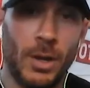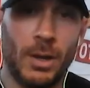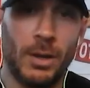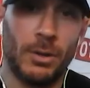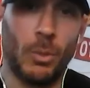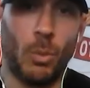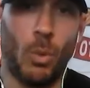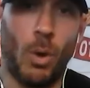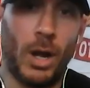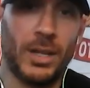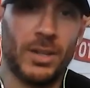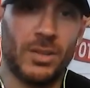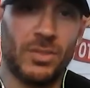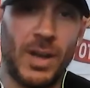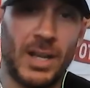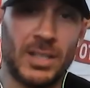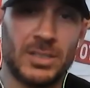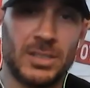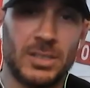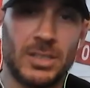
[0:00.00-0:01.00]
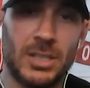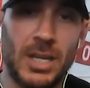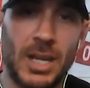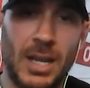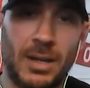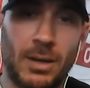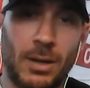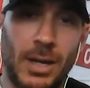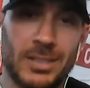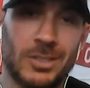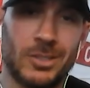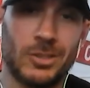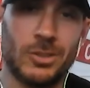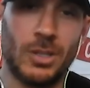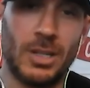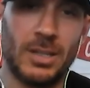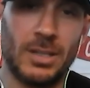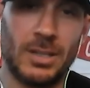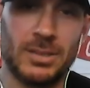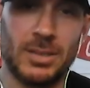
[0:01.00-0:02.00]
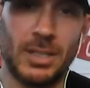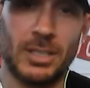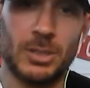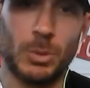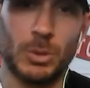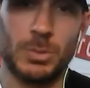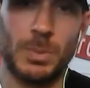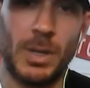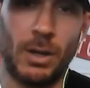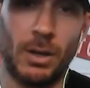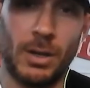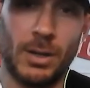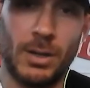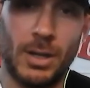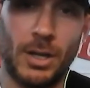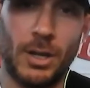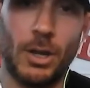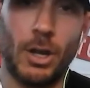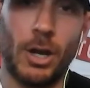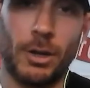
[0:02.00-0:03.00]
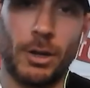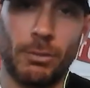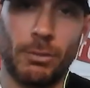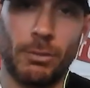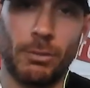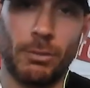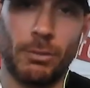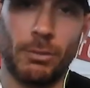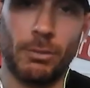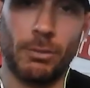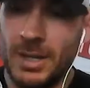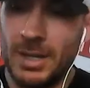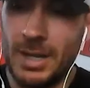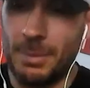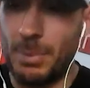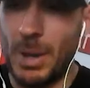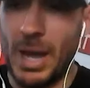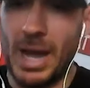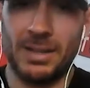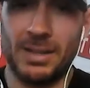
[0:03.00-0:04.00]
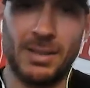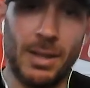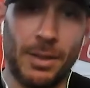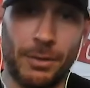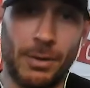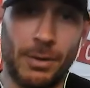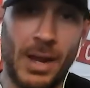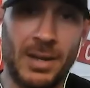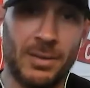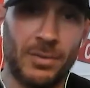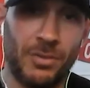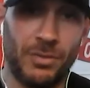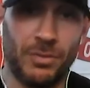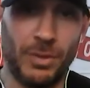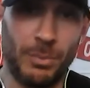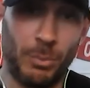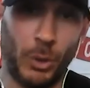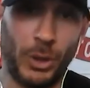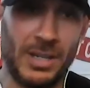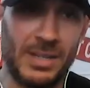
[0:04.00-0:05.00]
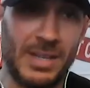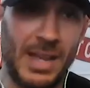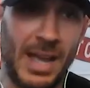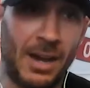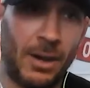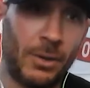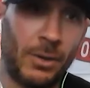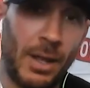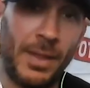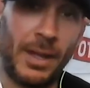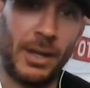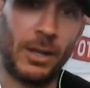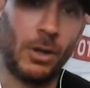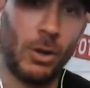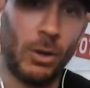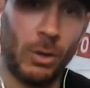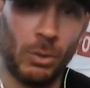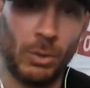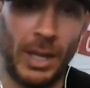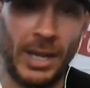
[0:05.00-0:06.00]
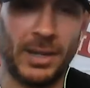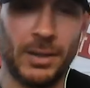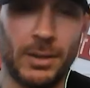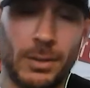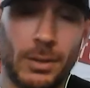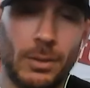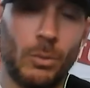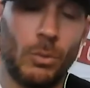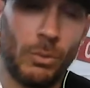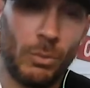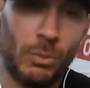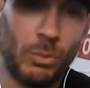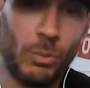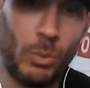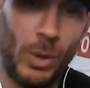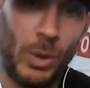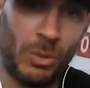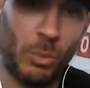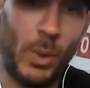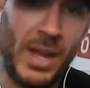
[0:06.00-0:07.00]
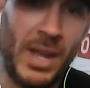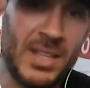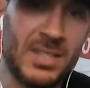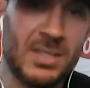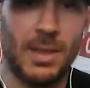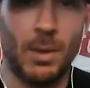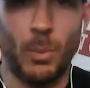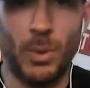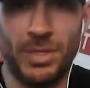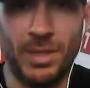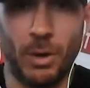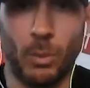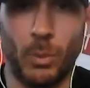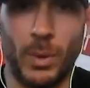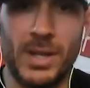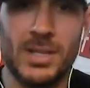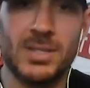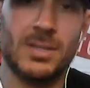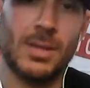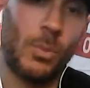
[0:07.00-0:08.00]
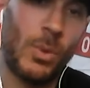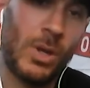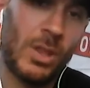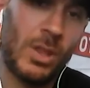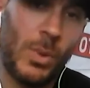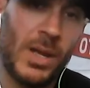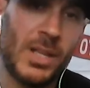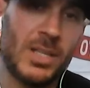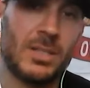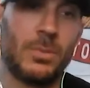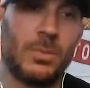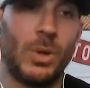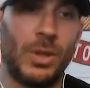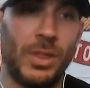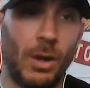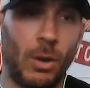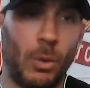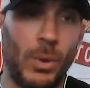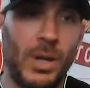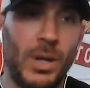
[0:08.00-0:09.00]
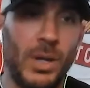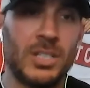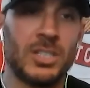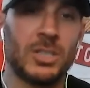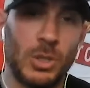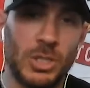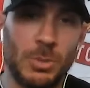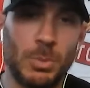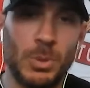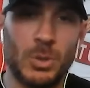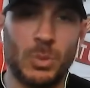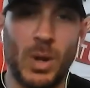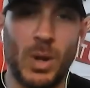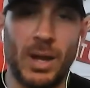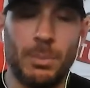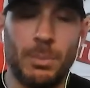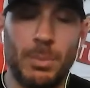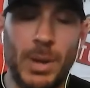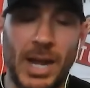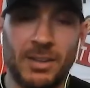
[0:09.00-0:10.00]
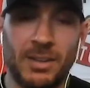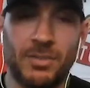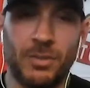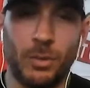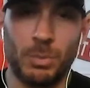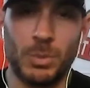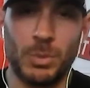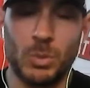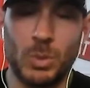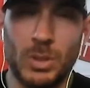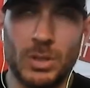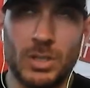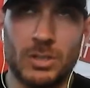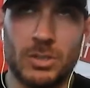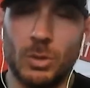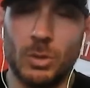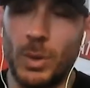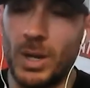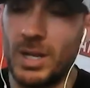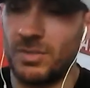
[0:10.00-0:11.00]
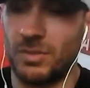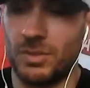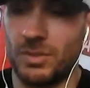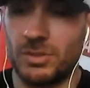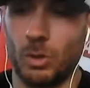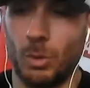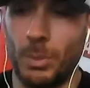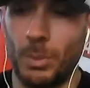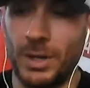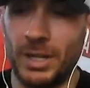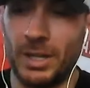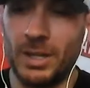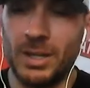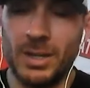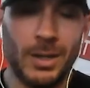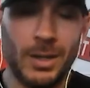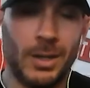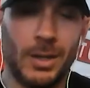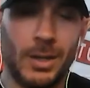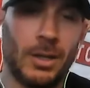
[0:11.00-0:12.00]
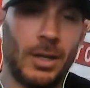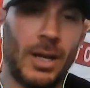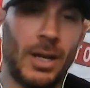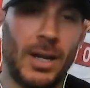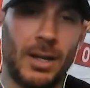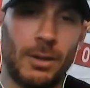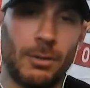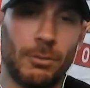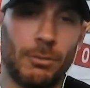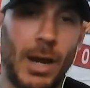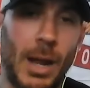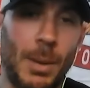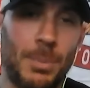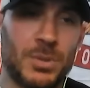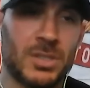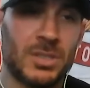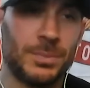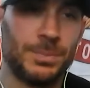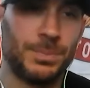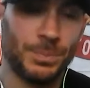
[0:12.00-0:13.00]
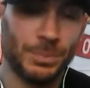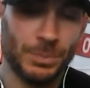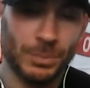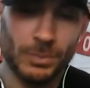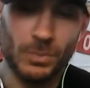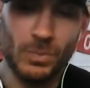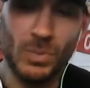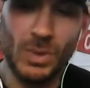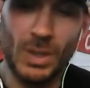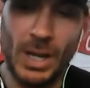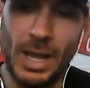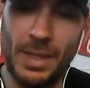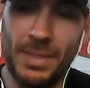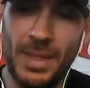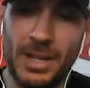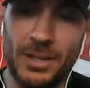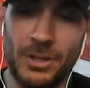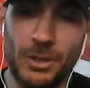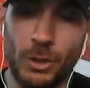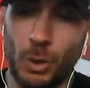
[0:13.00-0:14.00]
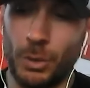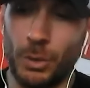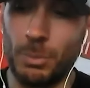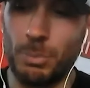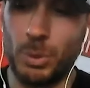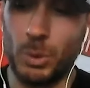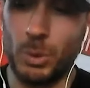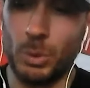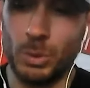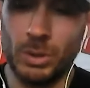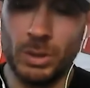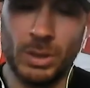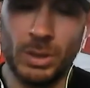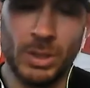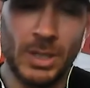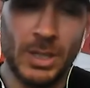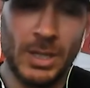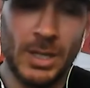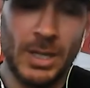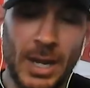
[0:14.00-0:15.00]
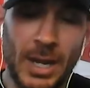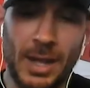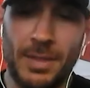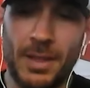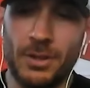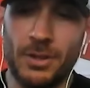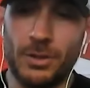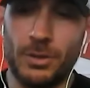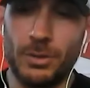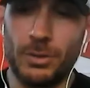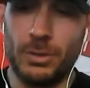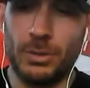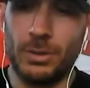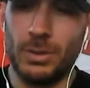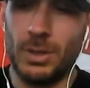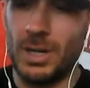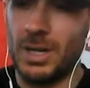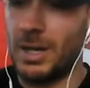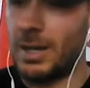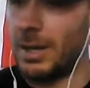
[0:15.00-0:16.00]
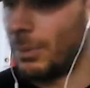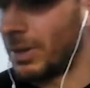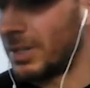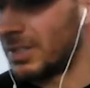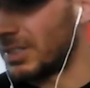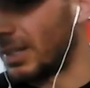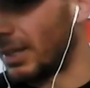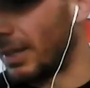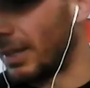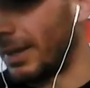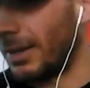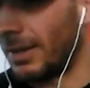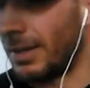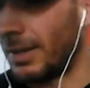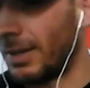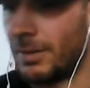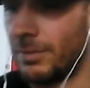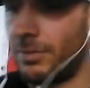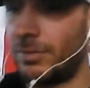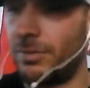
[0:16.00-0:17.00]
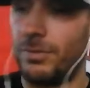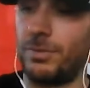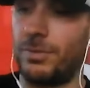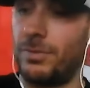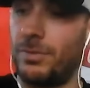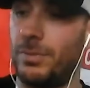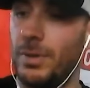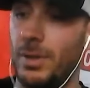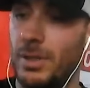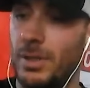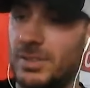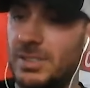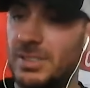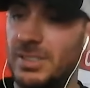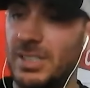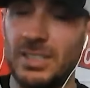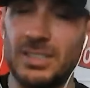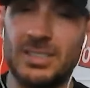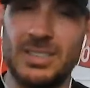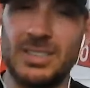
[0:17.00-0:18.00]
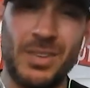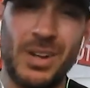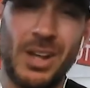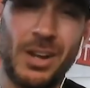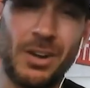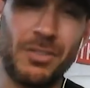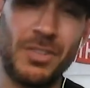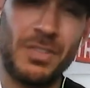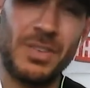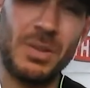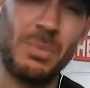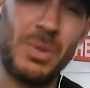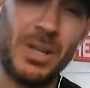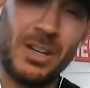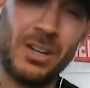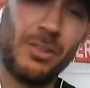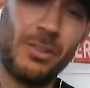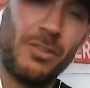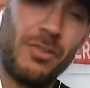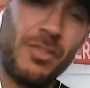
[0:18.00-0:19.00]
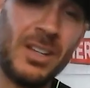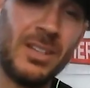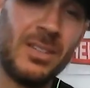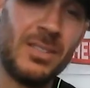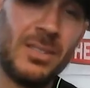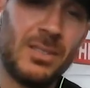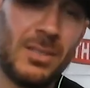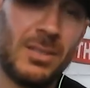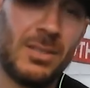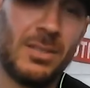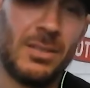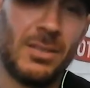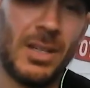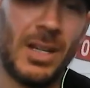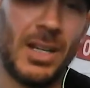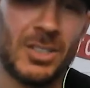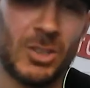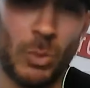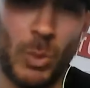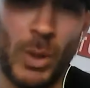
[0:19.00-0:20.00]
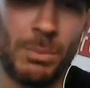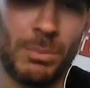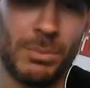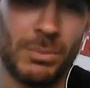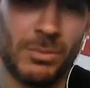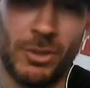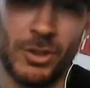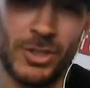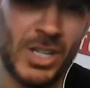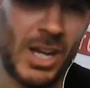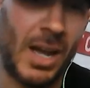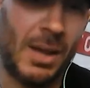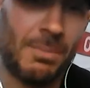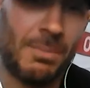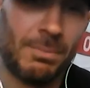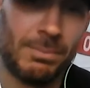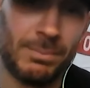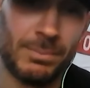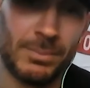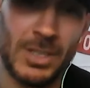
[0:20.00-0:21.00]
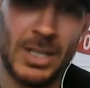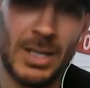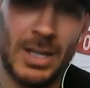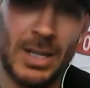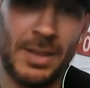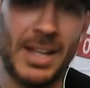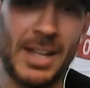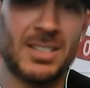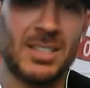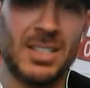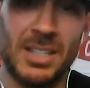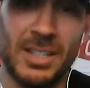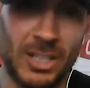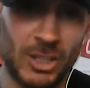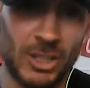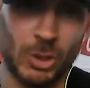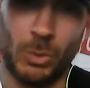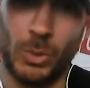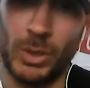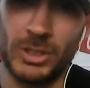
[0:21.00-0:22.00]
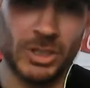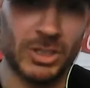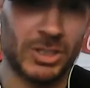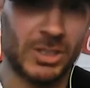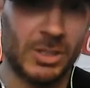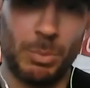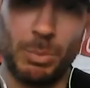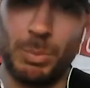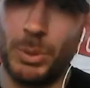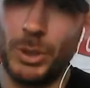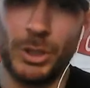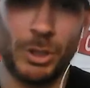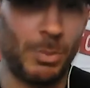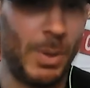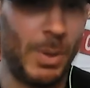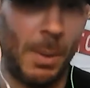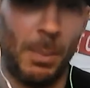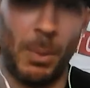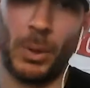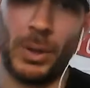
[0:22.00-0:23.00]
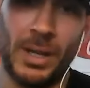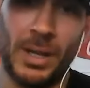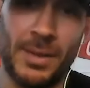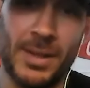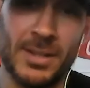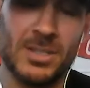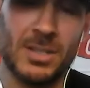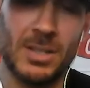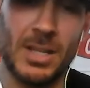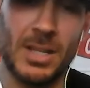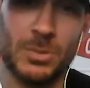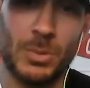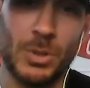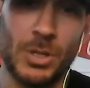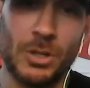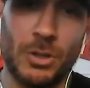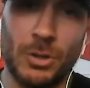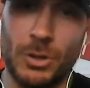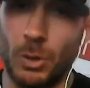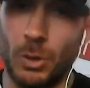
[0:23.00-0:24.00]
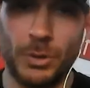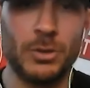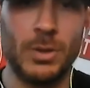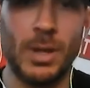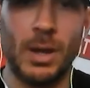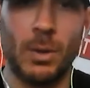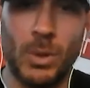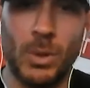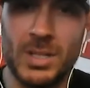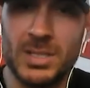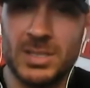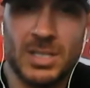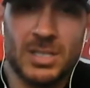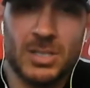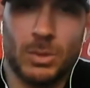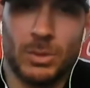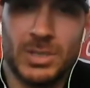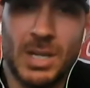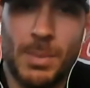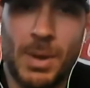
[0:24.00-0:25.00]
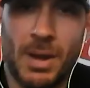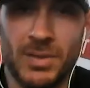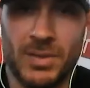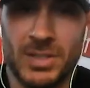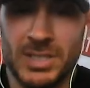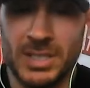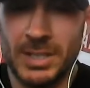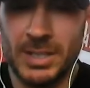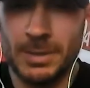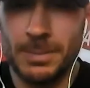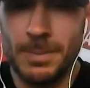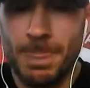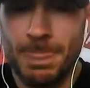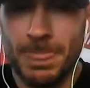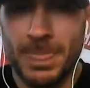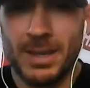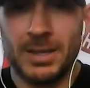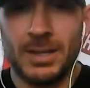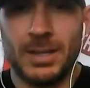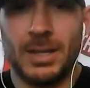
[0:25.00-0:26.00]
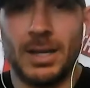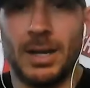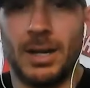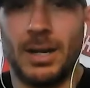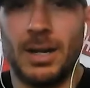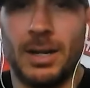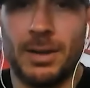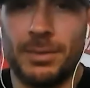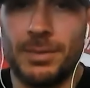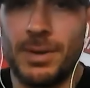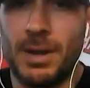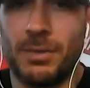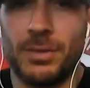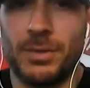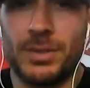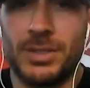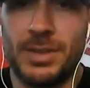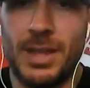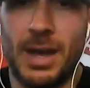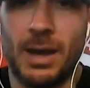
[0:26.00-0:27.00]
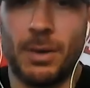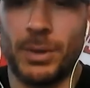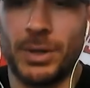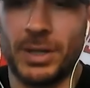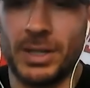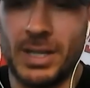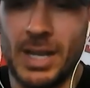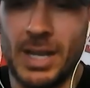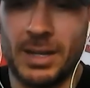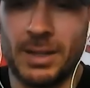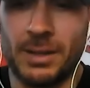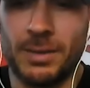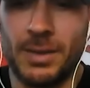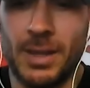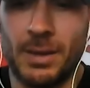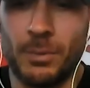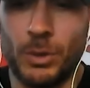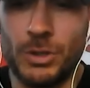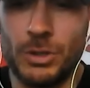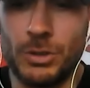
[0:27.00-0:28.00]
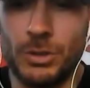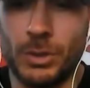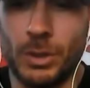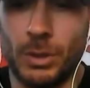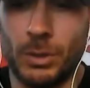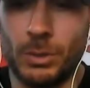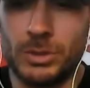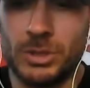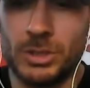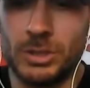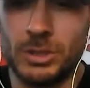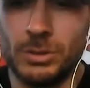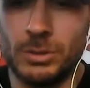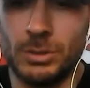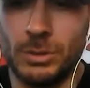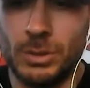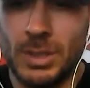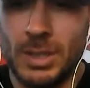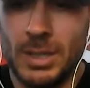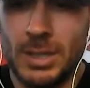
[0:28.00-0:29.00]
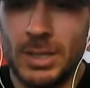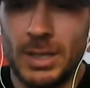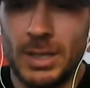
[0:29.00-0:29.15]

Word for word: you walk as fast as you can, or I guess it's supposed to be not a run, back the other end, put it down, and then go like, with weights, then without weights, then with weights, without weights, switching back and forth between the two weights for so many reps. And then you go to the pool, and then you do, what is it, like a 750 meter fin swim for time. That's the initial one, just to put your paperwork in. That's what you do. You only do that once. That's the only time I ever did it. I never did that one again. And then when you go to